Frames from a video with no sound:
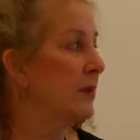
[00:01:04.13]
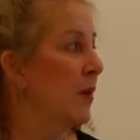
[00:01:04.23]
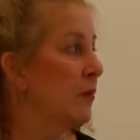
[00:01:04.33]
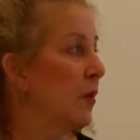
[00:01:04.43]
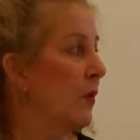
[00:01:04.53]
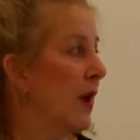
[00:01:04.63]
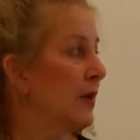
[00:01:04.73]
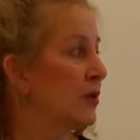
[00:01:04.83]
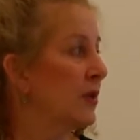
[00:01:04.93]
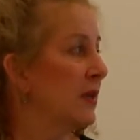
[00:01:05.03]
I don't know
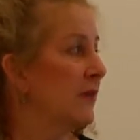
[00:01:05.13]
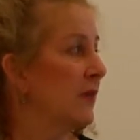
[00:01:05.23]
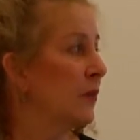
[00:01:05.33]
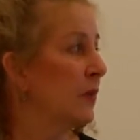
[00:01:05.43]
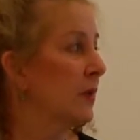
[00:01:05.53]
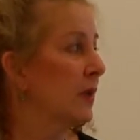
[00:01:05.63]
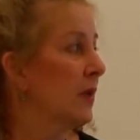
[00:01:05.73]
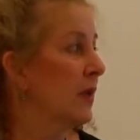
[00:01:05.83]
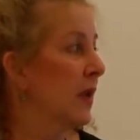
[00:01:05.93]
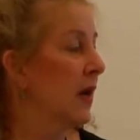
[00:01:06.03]
actually if it will
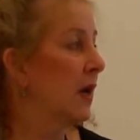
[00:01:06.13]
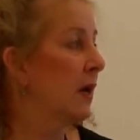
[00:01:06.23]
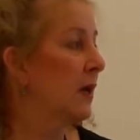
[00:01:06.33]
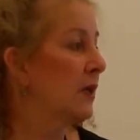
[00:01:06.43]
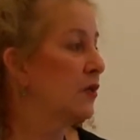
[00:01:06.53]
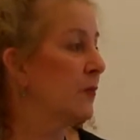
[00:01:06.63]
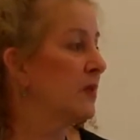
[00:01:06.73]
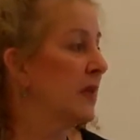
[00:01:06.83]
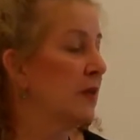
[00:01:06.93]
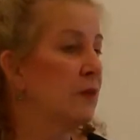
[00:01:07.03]
100%
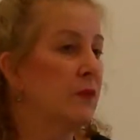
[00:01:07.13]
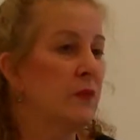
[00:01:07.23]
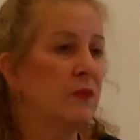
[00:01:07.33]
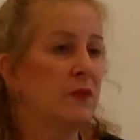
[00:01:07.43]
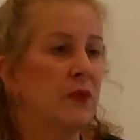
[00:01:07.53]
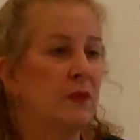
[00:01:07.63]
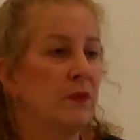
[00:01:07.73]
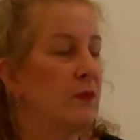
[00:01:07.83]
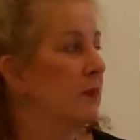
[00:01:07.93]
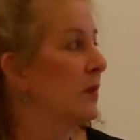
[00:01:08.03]
uh,
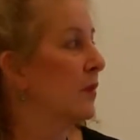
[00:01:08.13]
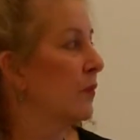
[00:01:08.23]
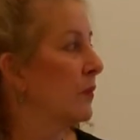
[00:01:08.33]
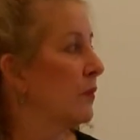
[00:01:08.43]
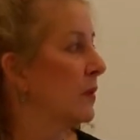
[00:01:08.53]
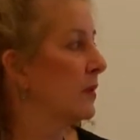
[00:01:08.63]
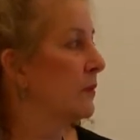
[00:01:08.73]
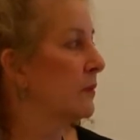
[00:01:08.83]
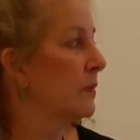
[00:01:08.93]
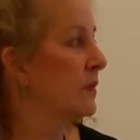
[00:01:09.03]
you know
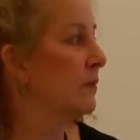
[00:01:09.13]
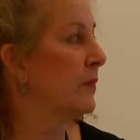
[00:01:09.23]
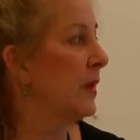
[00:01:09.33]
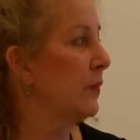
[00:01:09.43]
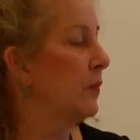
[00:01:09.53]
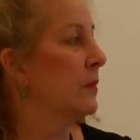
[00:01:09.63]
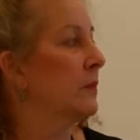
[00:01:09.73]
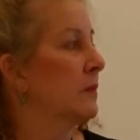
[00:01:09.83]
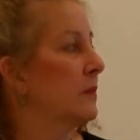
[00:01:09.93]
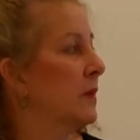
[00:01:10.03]
be
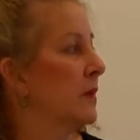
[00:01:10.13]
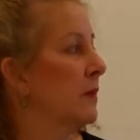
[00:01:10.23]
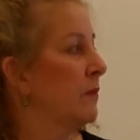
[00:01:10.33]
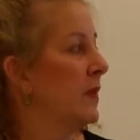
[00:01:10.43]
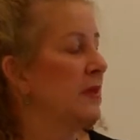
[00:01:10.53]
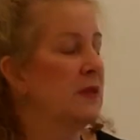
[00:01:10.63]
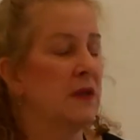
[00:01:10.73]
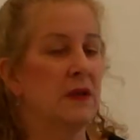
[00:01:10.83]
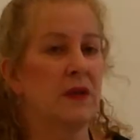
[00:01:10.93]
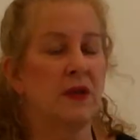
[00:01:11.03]
meet
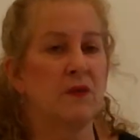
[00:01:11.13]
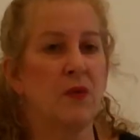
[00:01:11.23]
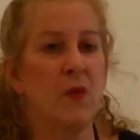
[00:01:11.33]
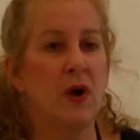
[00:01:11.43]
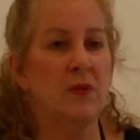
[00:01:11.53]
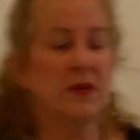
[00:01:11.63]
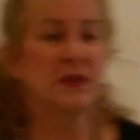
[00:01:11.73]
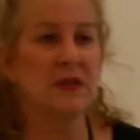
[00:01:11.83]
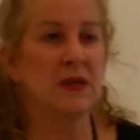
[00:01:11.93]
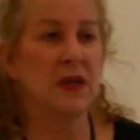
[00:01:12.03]
the requirements.